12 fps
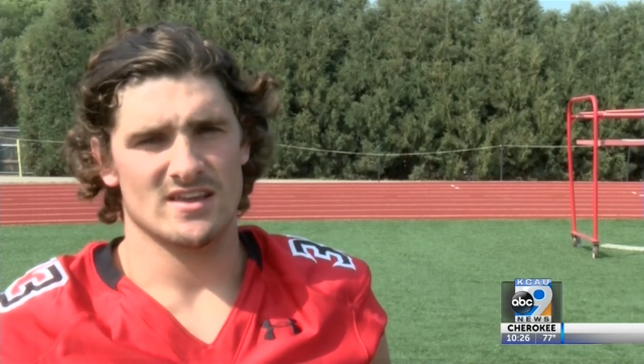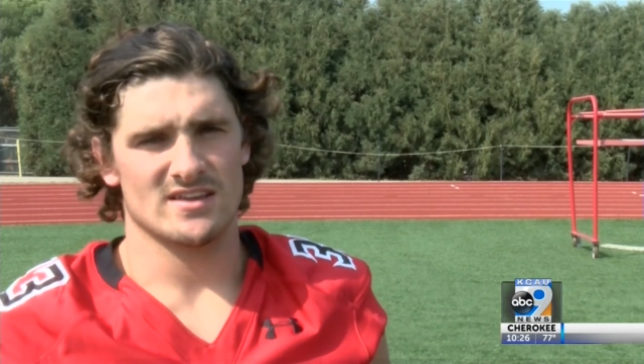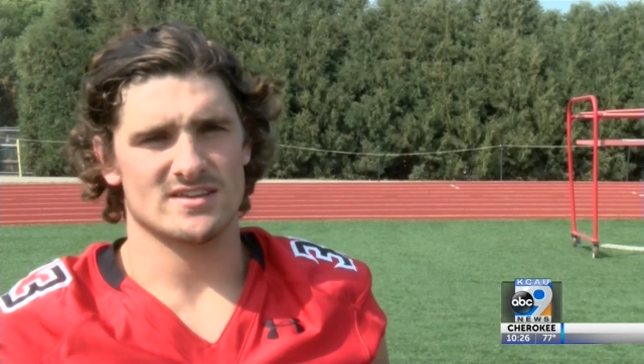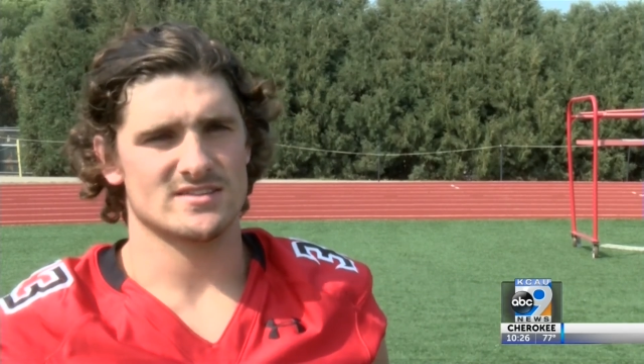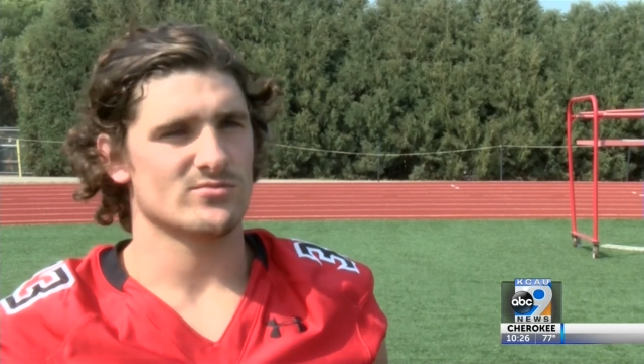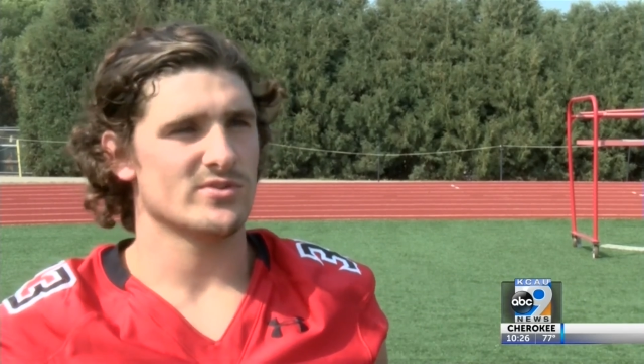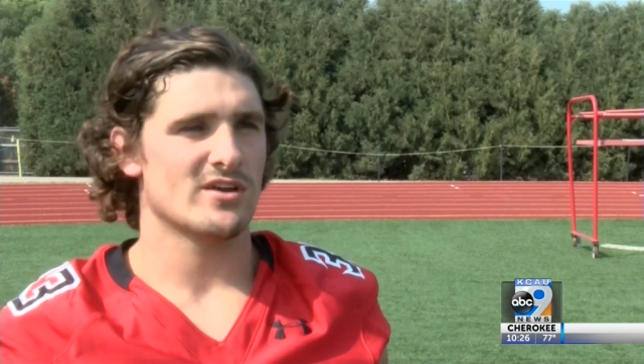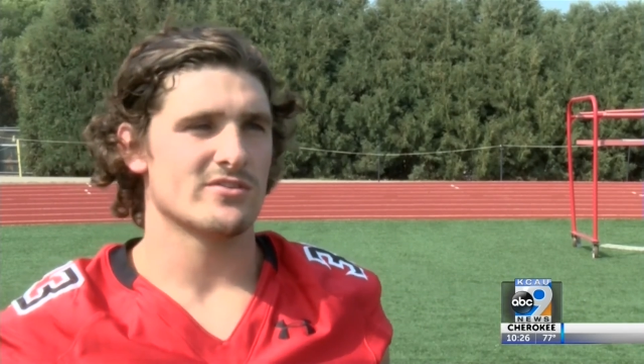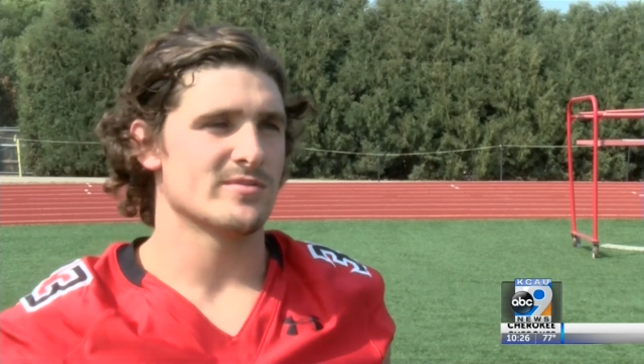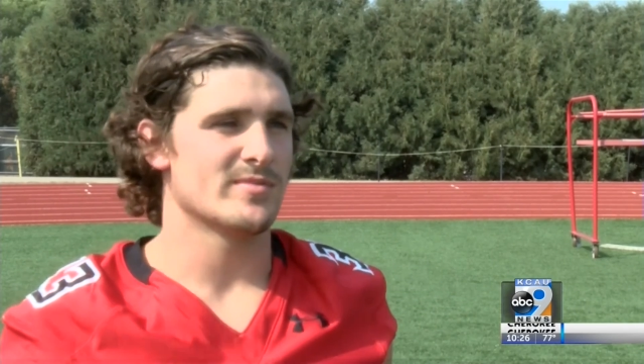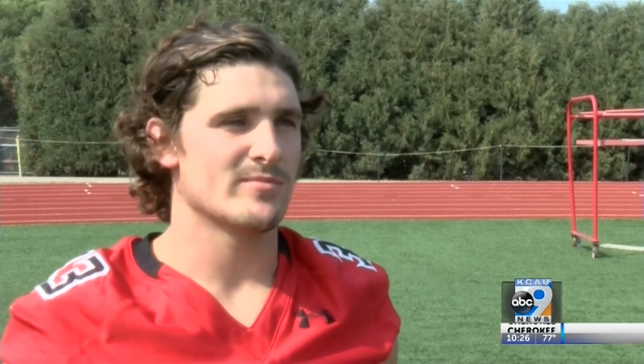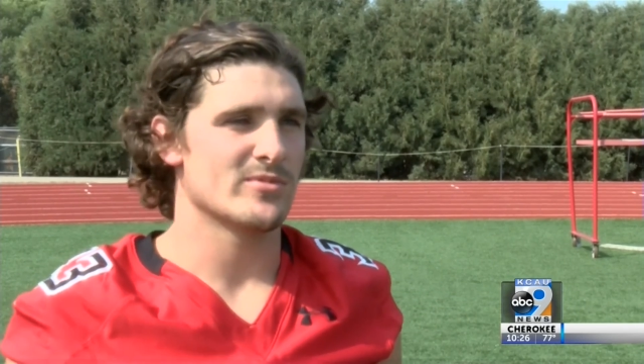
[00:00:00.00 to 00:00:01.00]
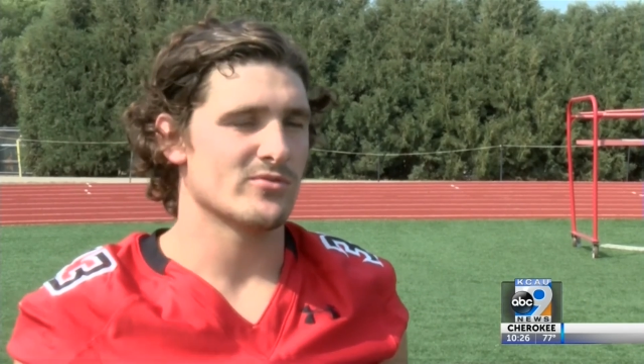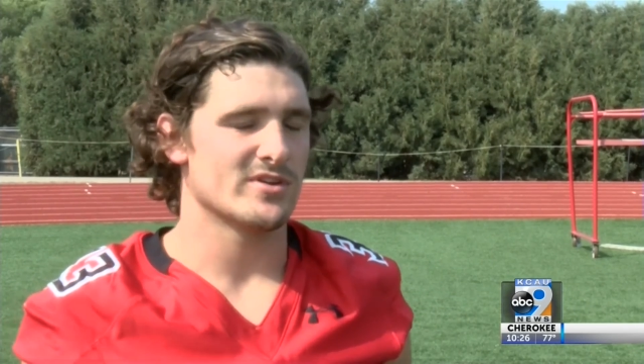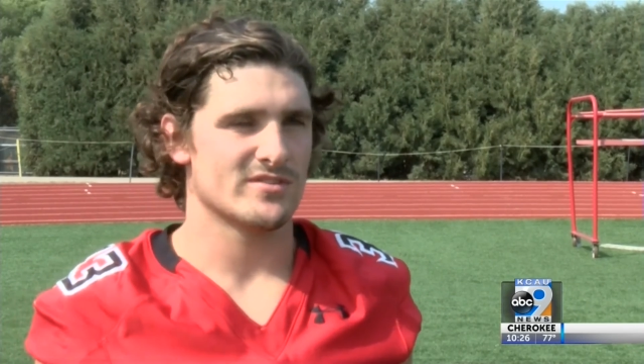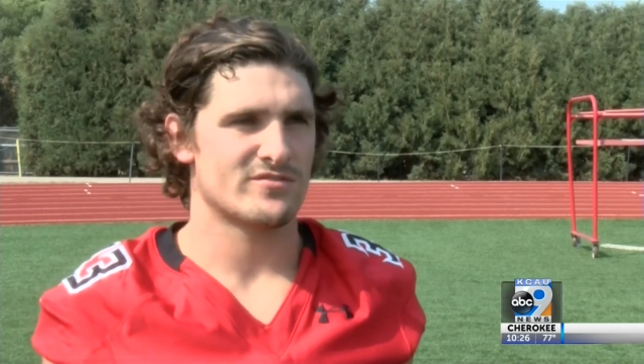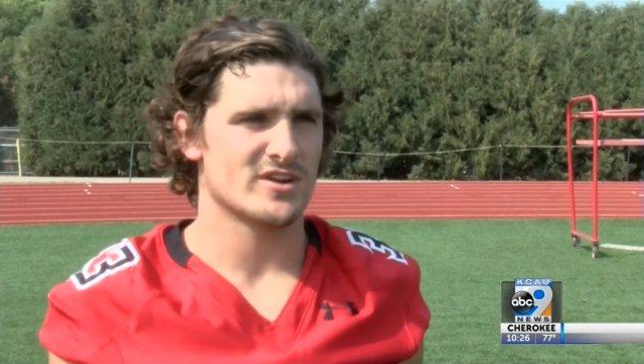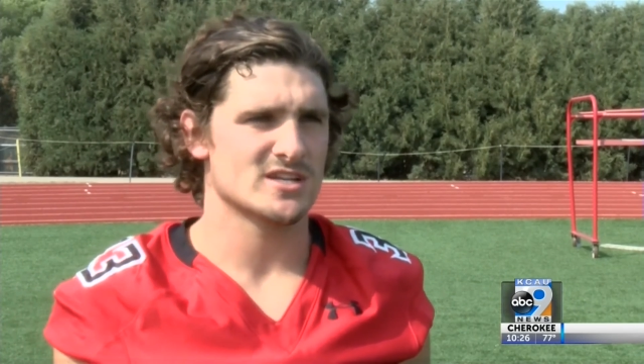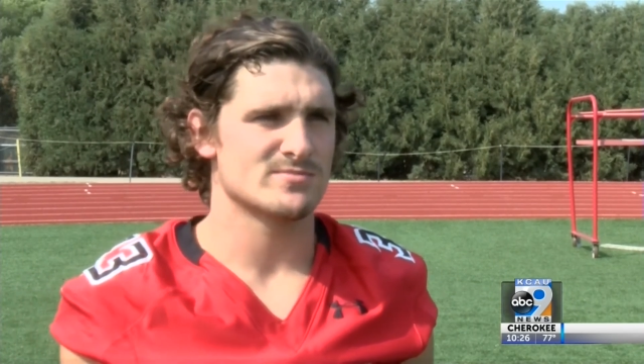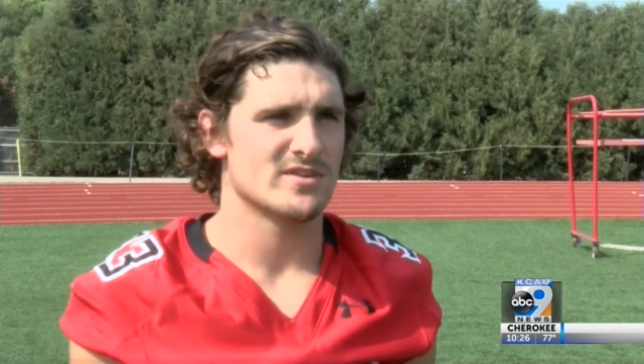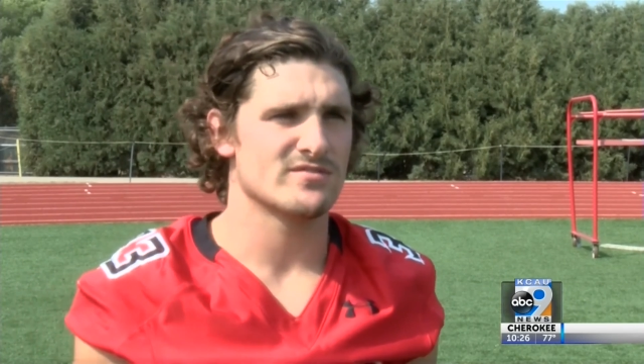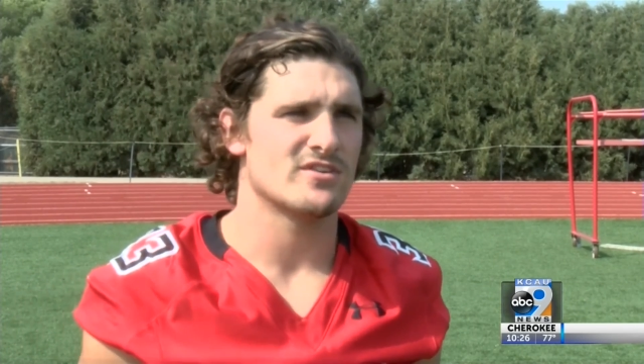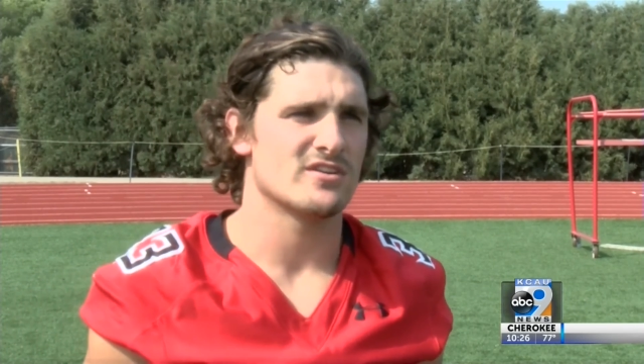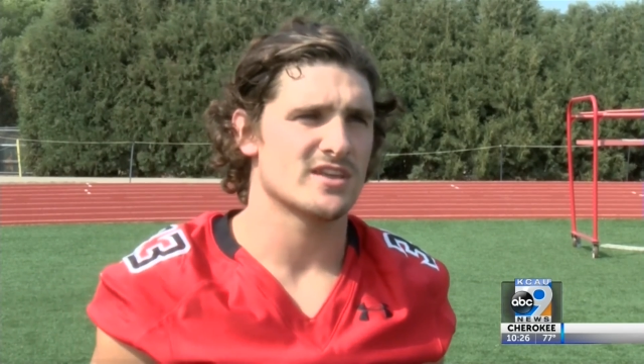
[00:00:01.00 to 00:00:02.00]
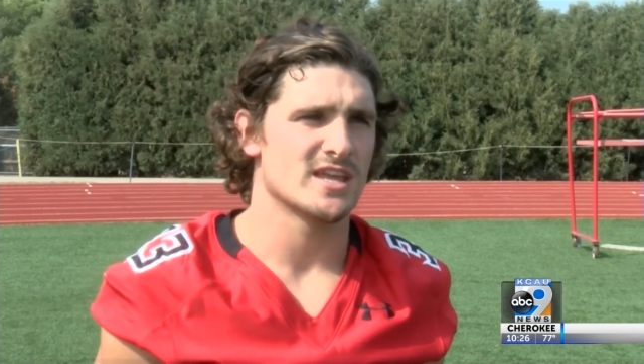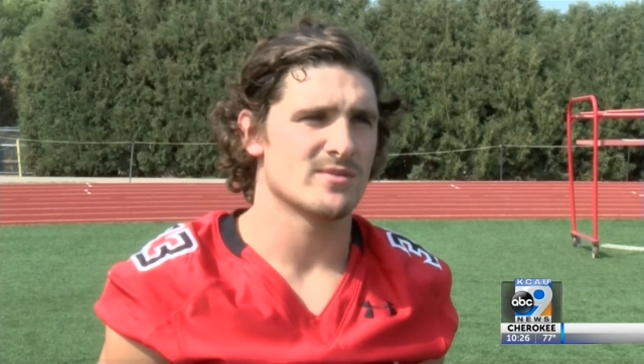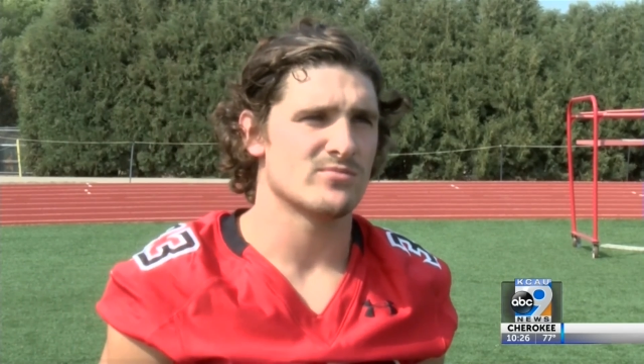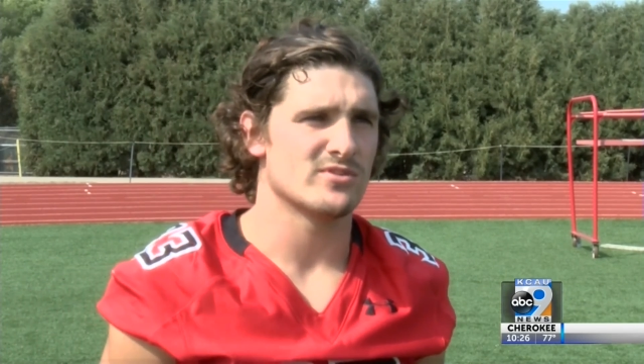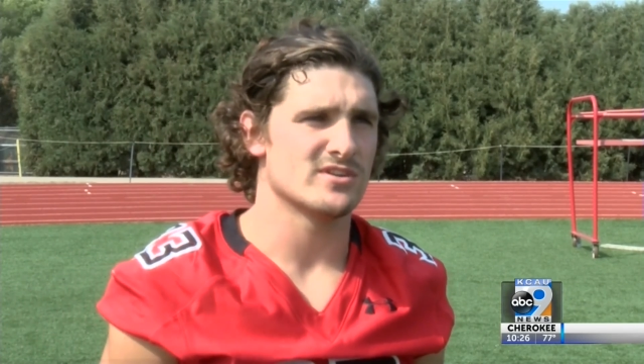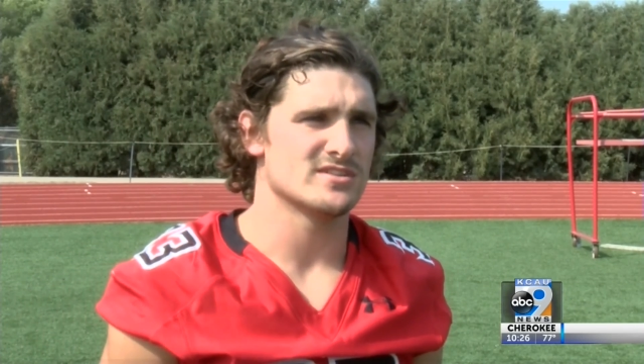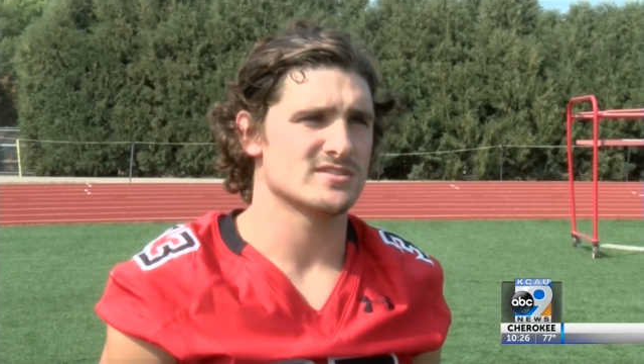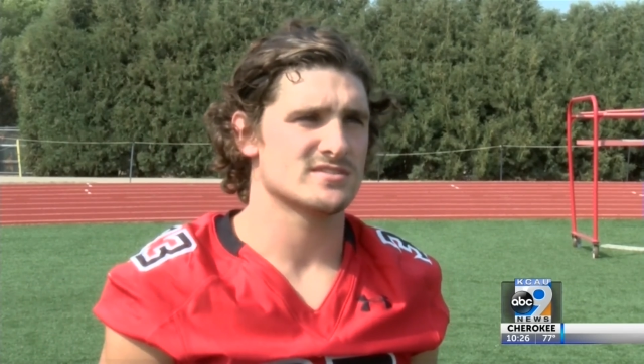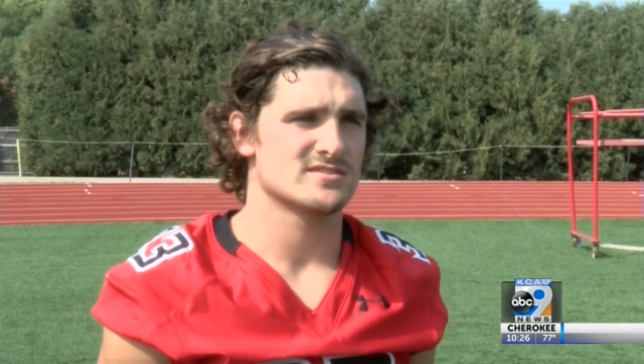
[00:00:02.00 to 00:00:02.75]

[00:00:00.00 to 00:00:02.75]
because we all remember what freshman fall camp was,